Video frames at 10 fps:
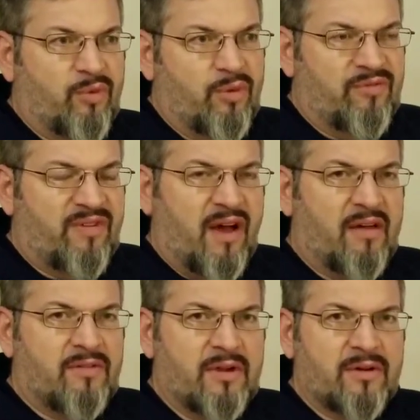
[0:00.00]
4 or
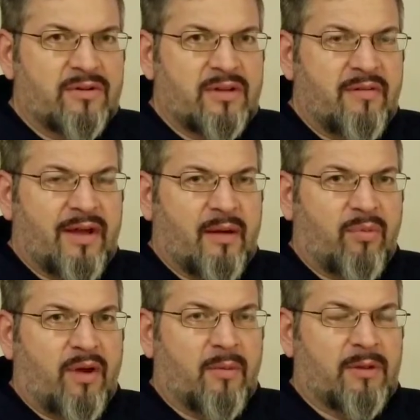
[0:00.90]
5 years, never had
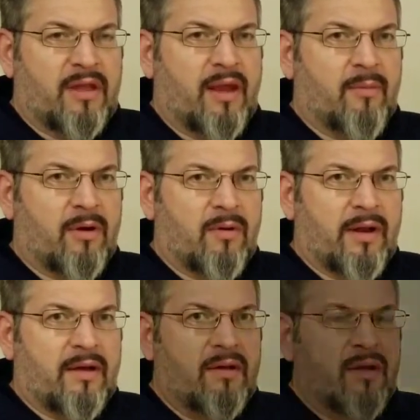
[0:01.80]
a problem with the camera
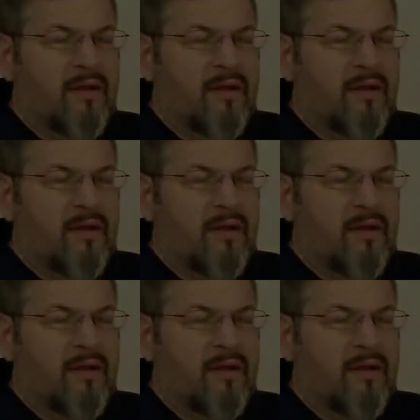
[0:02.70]
going out.